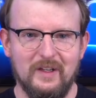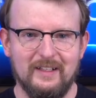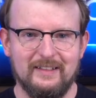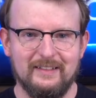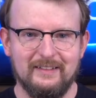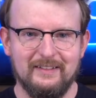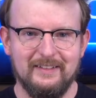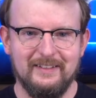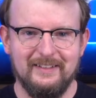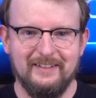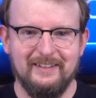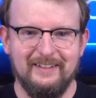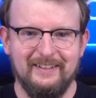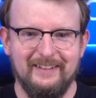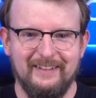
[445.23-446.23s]
it,
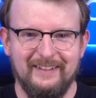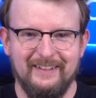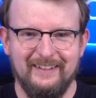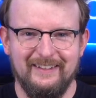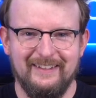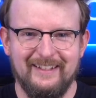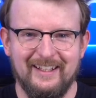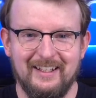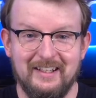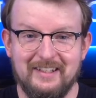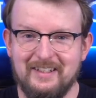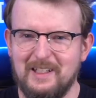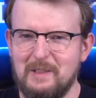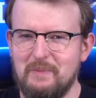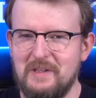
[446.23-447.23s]
then
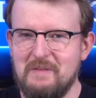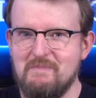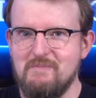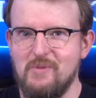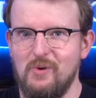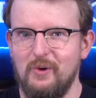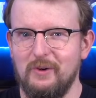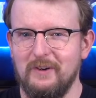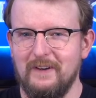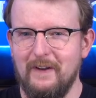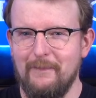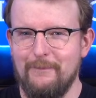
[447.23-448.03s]
it's going to be more